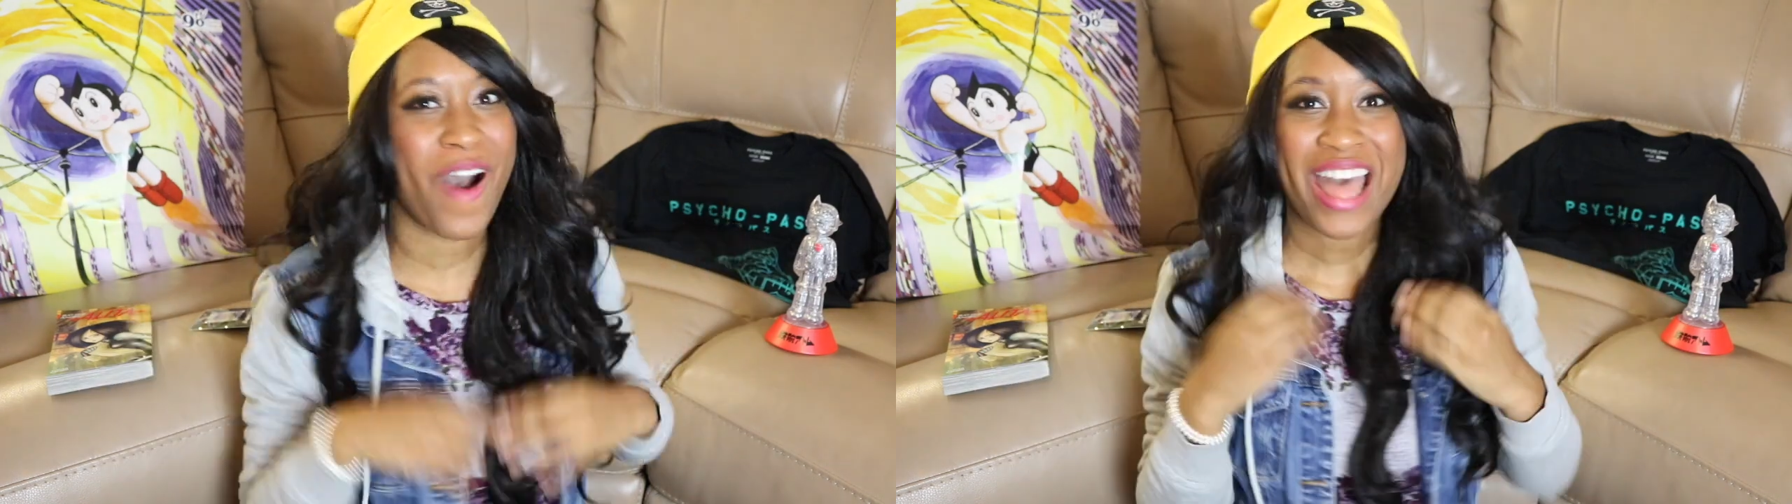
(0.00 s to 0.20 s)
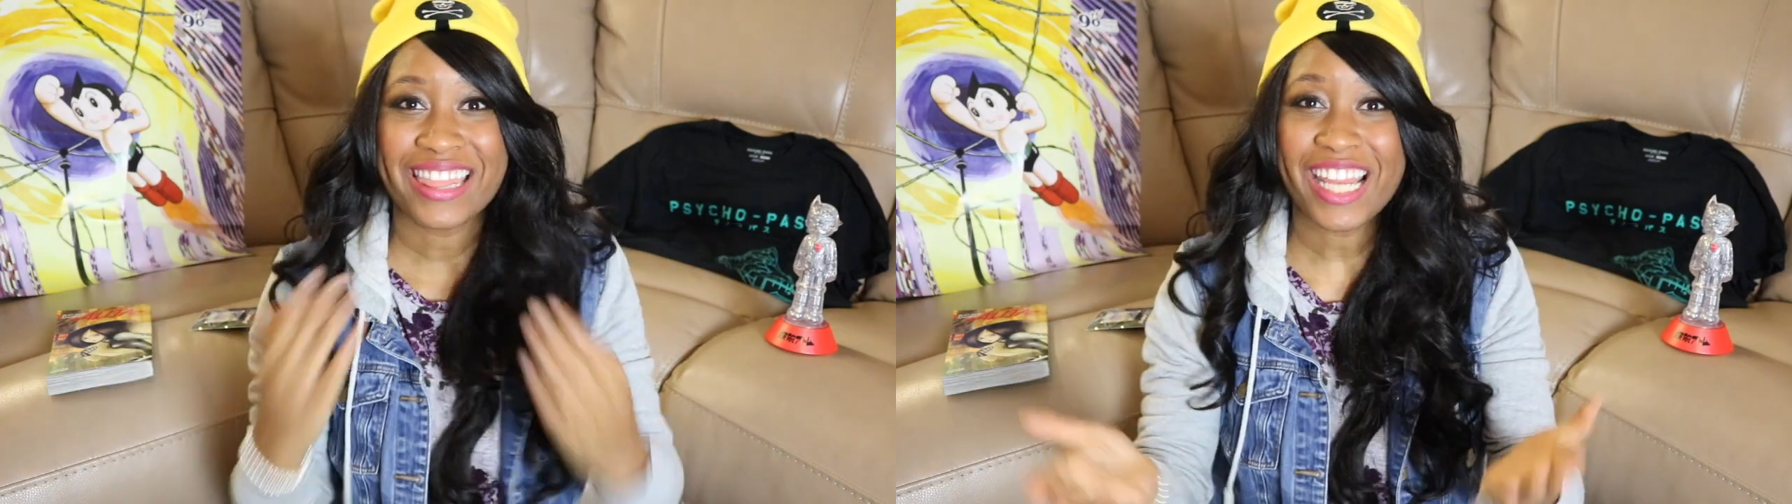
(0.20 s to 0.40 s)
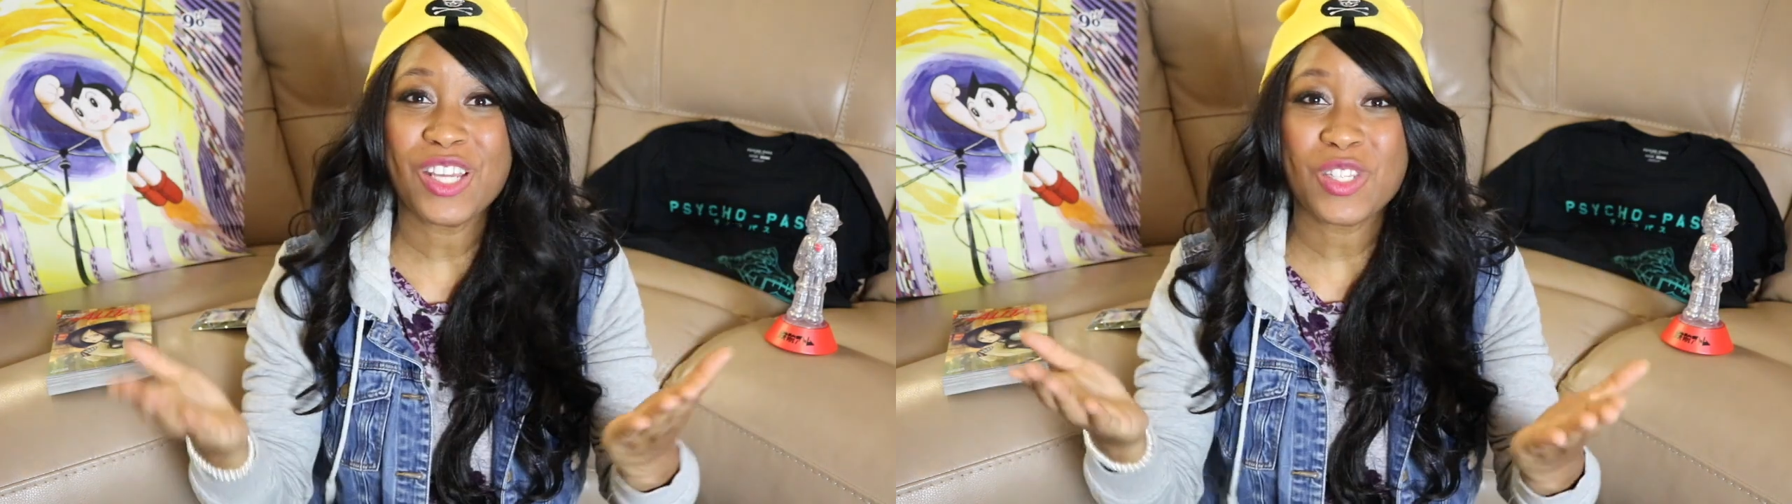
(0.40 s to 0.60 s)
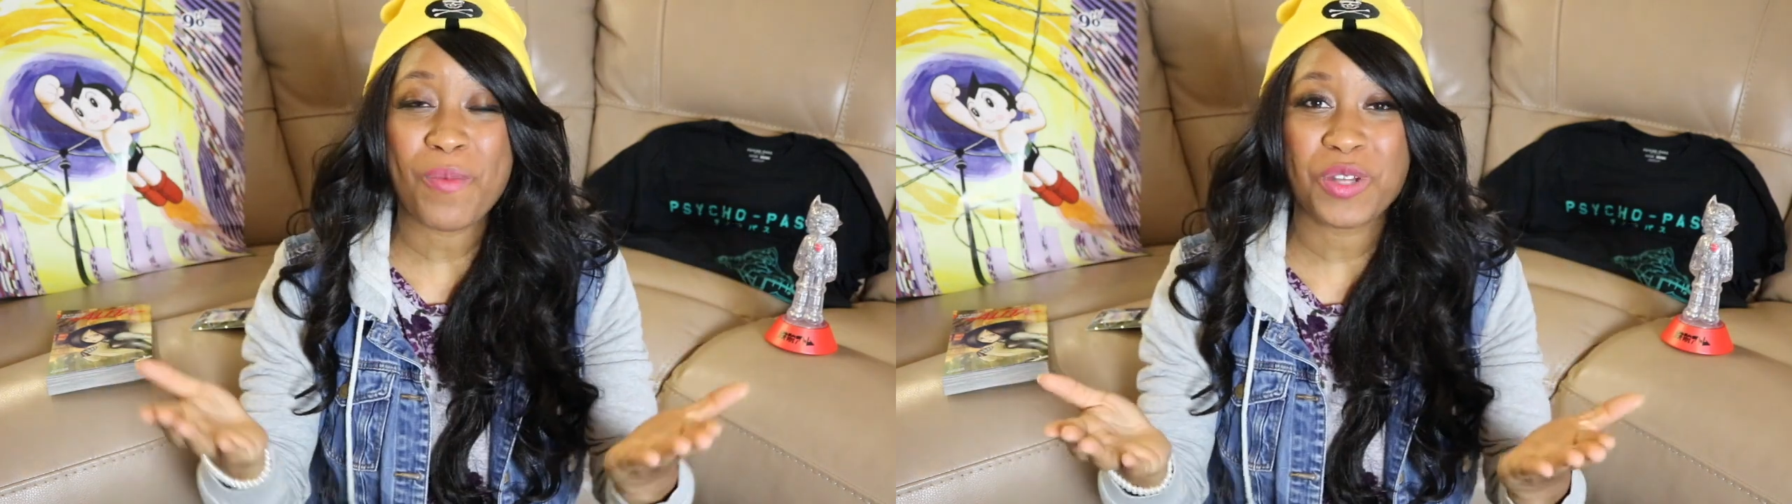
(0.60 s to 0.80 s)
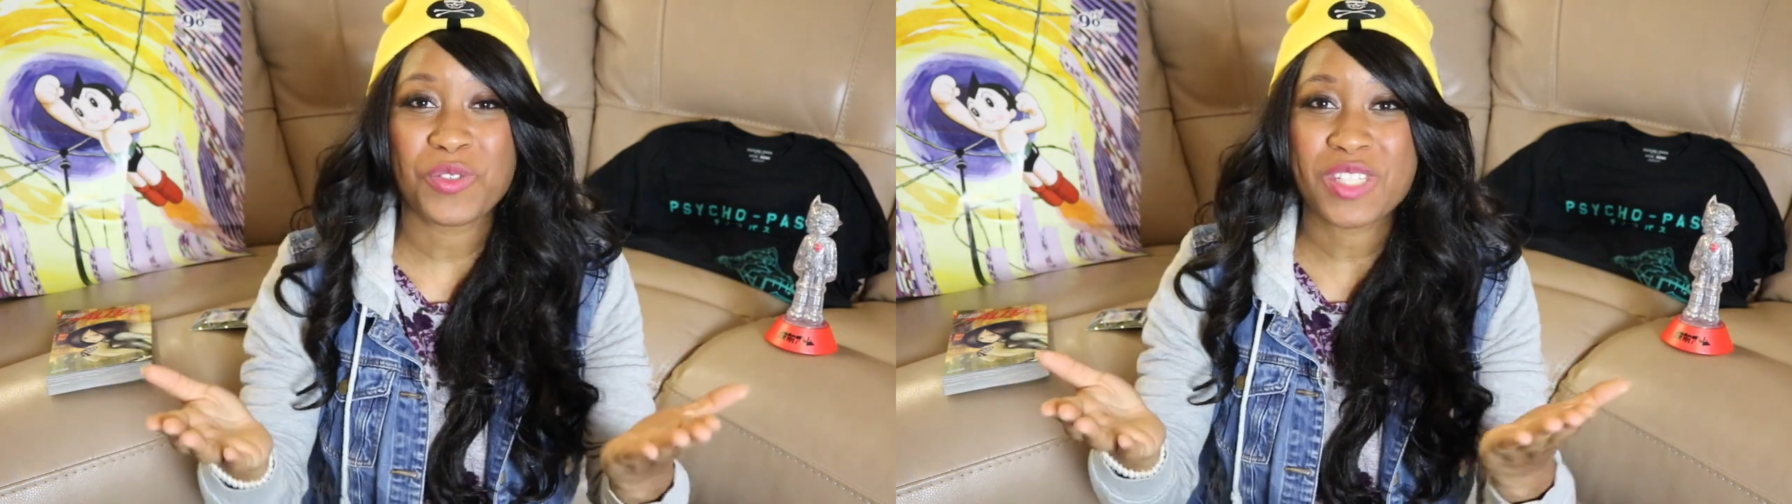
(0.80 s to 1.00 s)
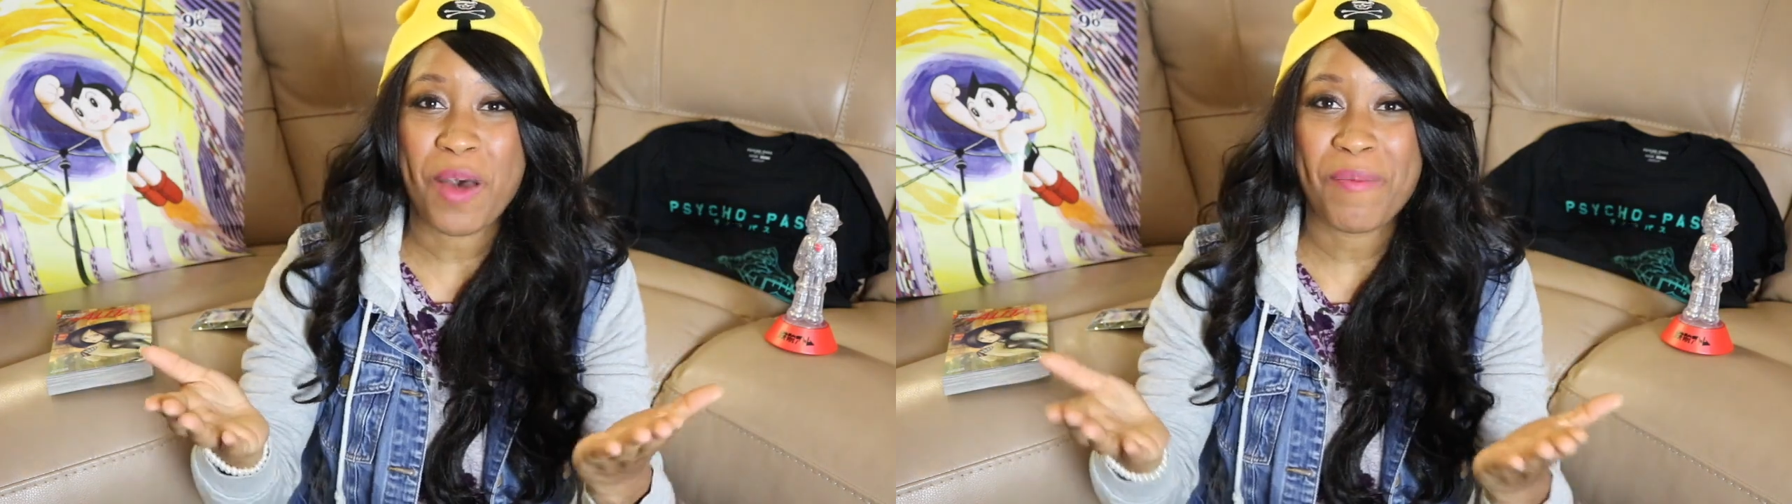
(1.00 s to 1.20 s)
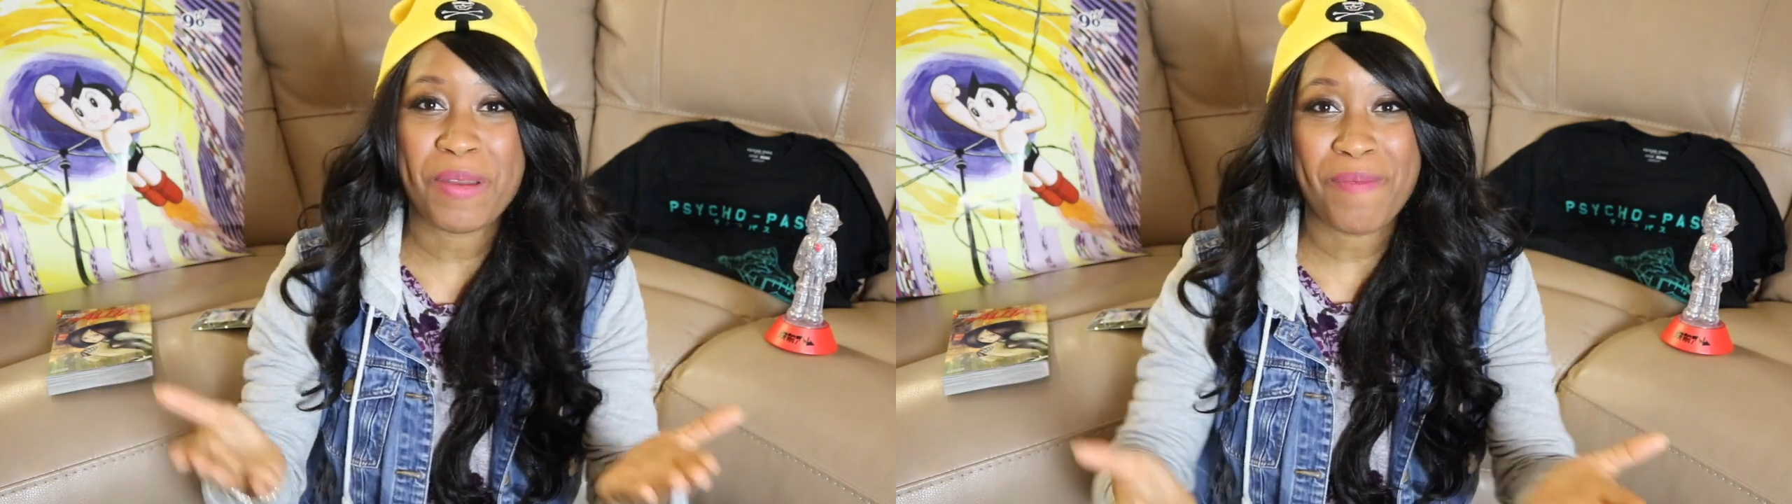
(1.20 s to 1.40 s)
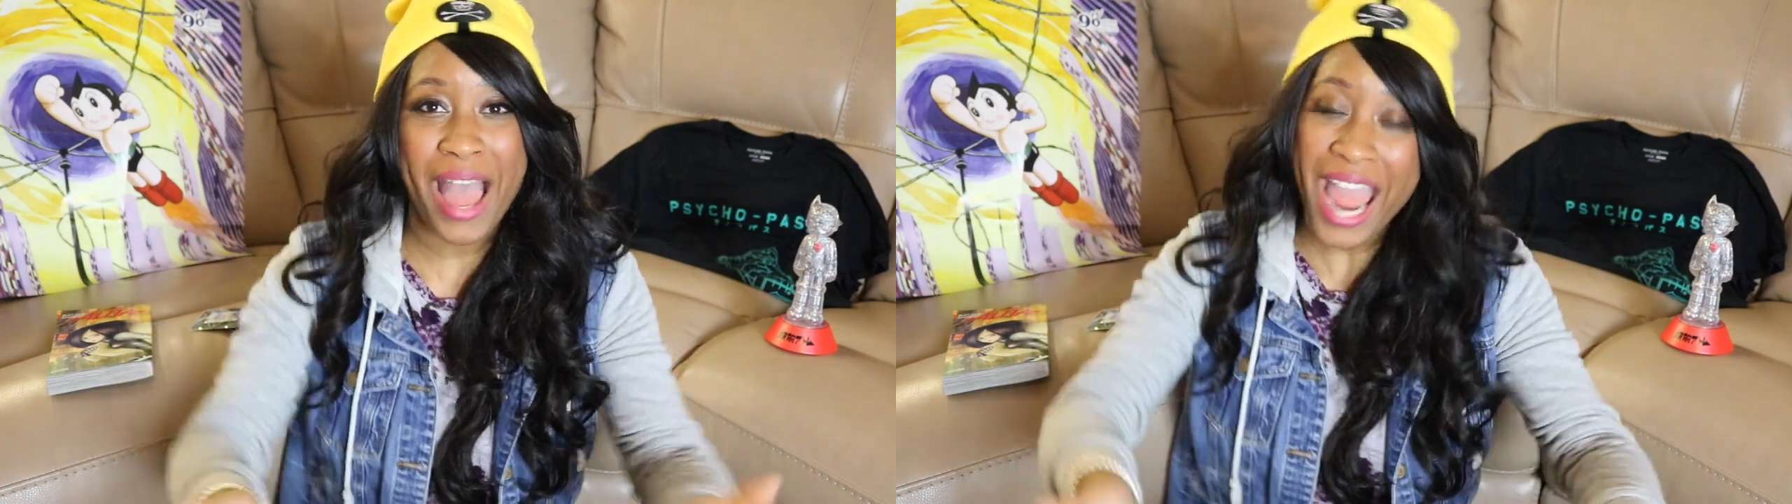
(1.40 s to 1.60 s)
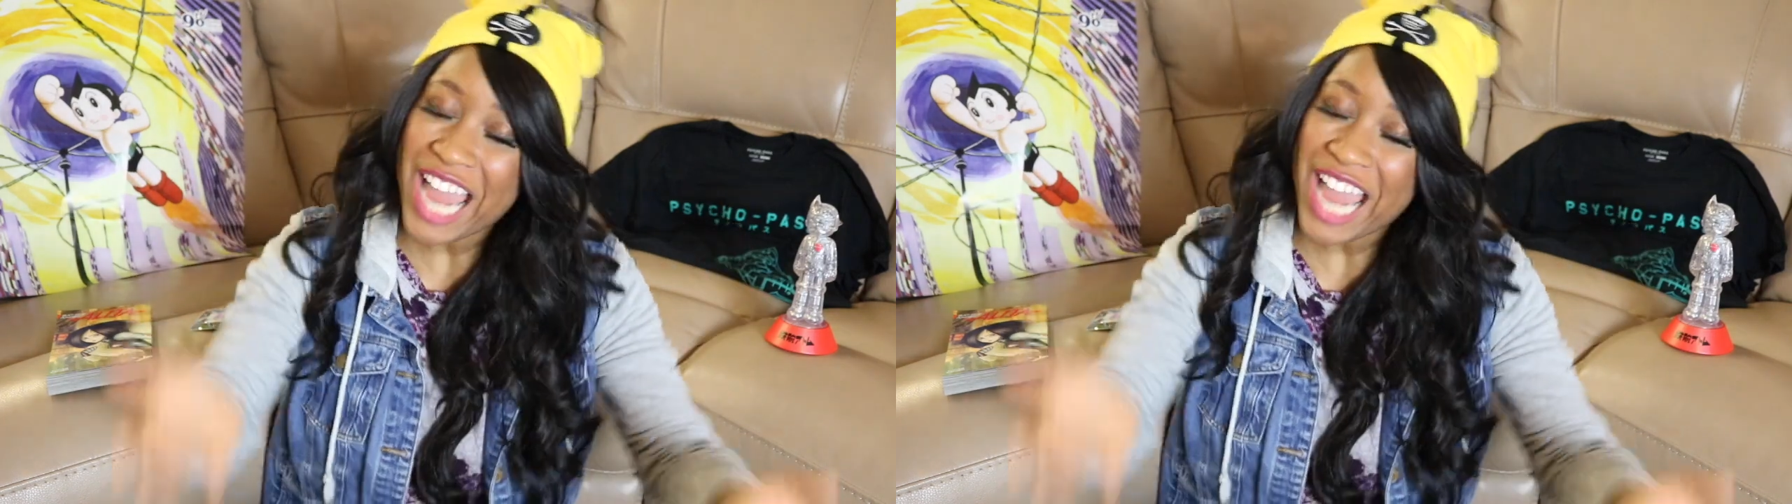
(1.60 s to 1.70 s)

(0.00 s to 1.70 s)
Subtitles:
Thank you so much for stopping by.